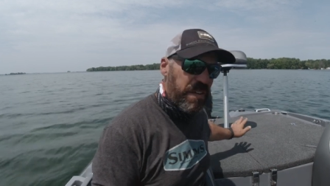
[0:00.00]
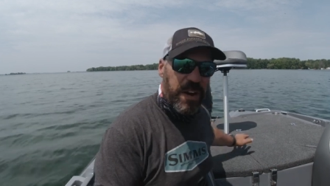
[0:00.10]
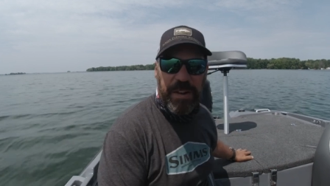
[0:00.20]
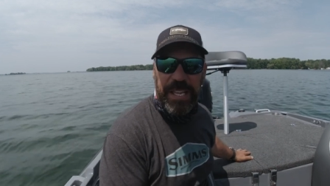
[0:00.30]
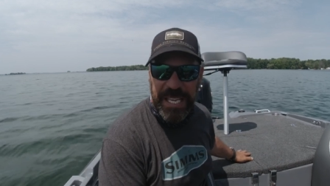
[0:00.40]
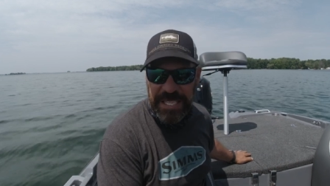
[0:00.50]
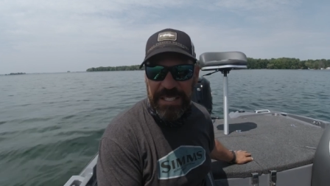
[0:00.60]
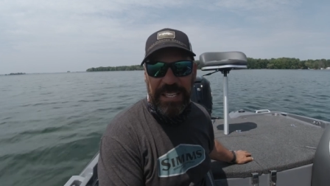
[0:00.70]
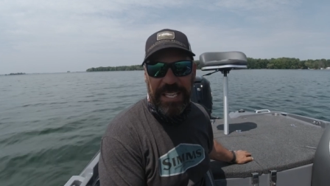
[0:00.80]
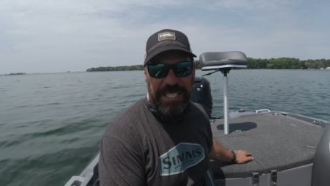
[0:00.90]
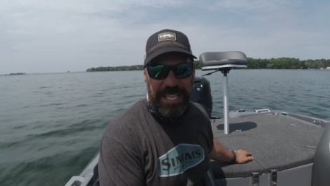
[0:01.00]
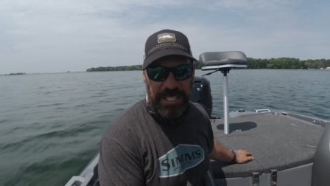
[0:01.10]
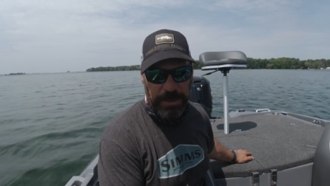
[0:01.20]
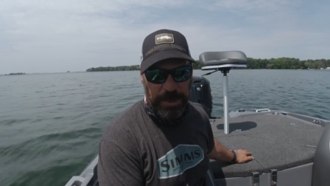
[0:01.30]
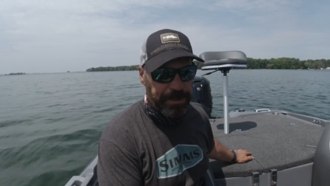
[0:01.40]
very easily
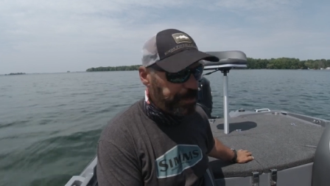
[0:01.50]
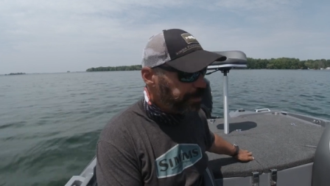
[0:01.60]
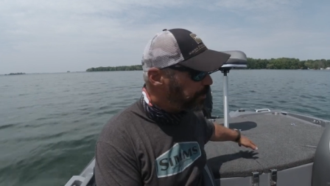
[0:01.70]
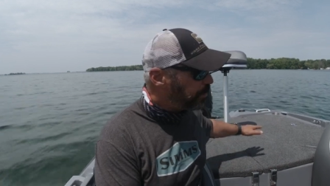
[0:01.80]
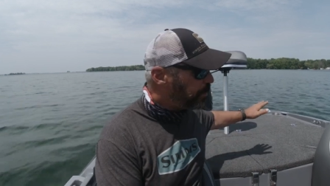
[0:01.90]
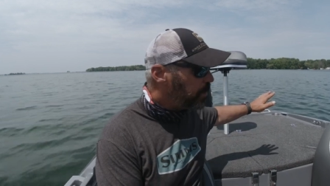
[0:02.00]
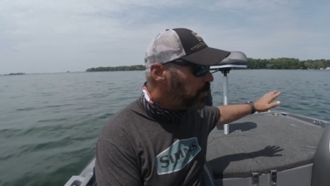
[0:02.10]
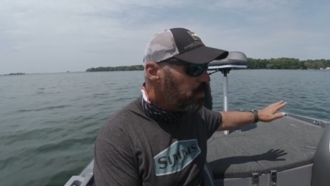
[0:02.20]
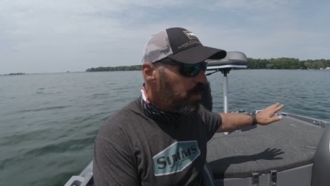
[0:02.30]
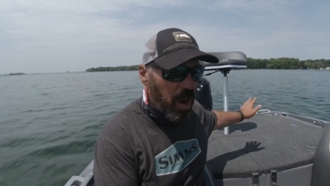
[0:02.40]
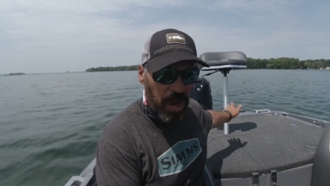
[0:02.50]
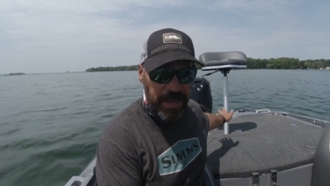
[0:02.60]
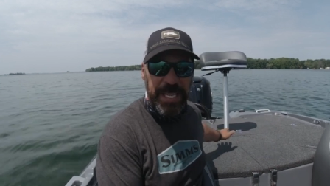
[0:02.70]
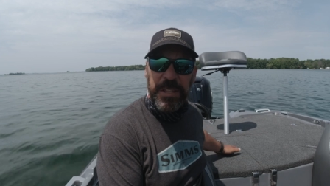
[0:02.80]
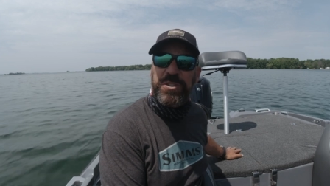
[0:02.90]
accessible.
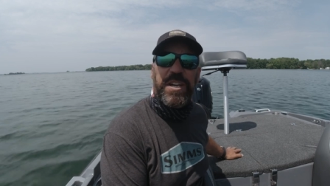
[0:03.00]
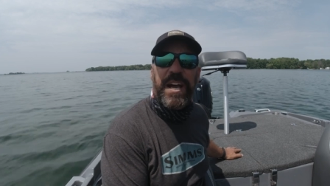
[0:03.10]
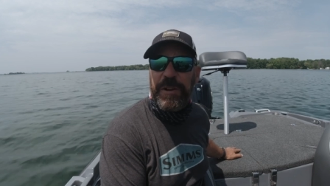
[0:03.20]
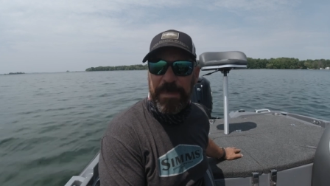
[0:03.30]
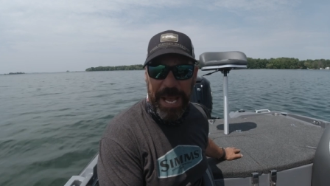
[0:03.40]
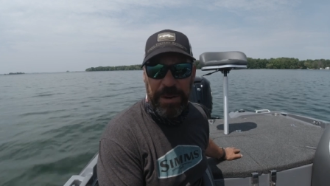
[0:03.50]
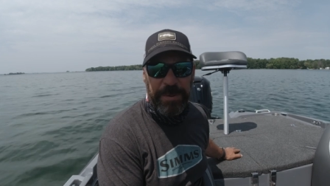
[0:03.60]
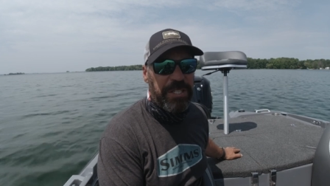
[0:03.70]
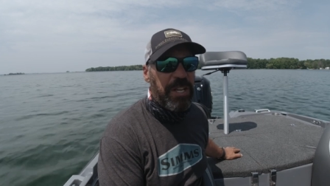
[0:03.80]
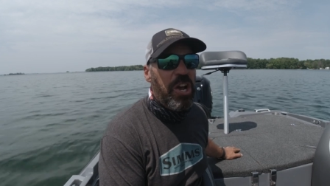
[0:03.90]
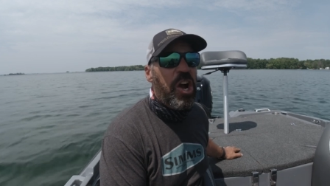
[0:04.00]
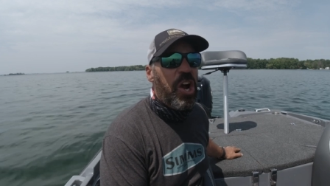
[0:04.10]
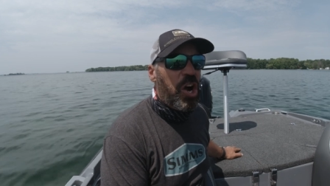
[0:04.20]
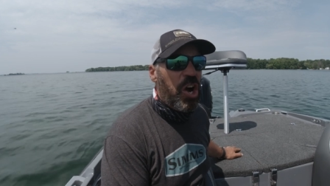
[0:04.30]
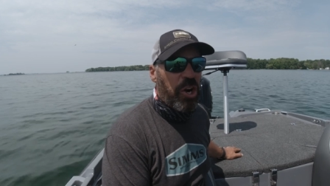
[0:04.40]
On either side of your batteries
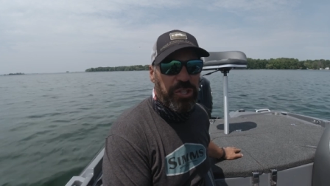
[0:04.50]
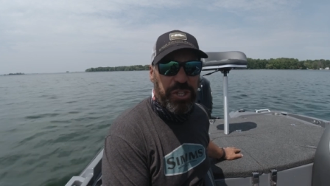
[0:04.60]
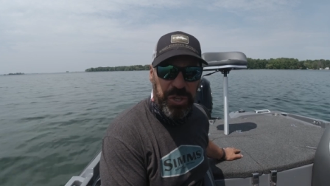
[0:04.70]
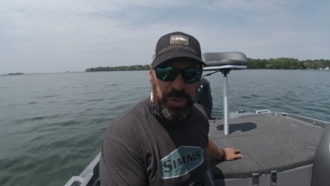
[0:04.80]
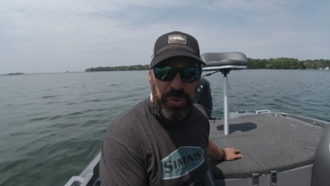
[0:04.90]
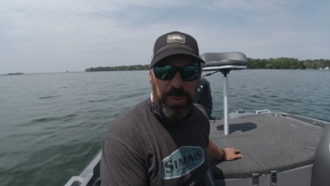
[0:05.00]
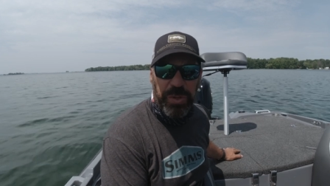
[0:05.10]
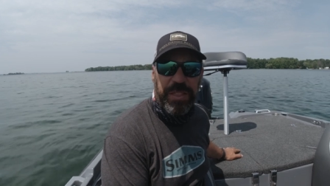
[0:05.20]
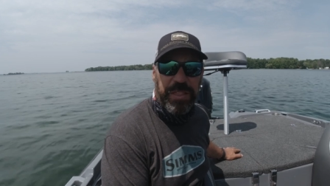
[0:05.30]
are two